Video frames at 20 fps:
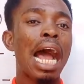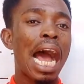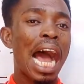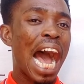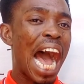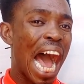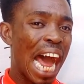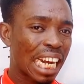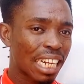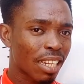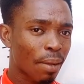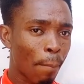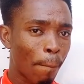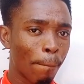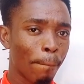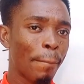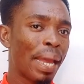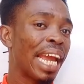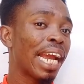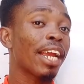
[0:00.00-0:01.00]

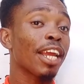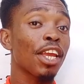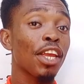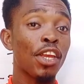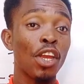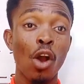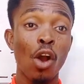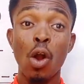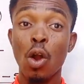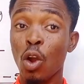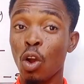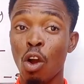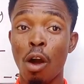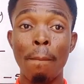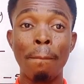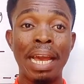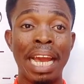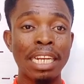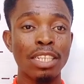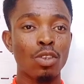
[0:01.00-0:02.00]
and make your
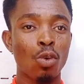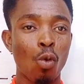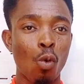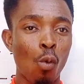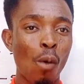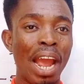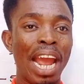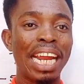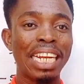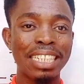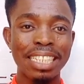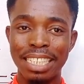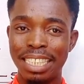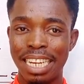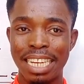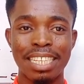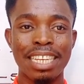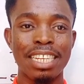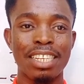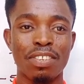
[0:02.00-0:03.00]
comment when
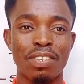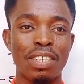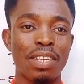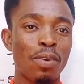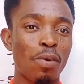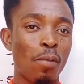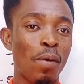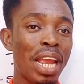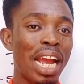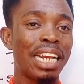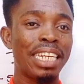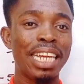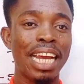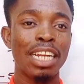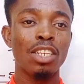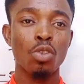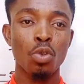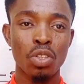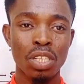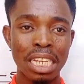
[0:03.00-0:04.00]
necessary. We are there
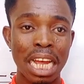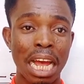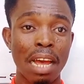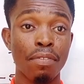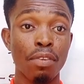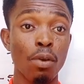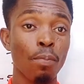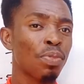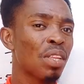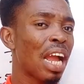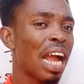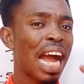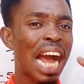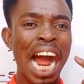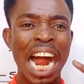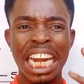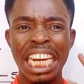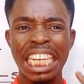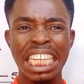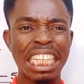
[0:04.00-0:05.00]
to serve you
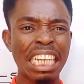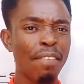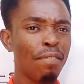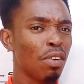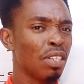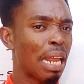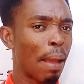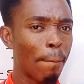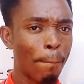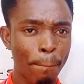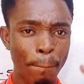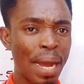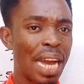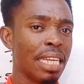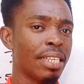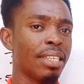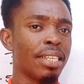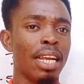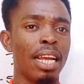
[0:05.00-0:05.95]
and give you the best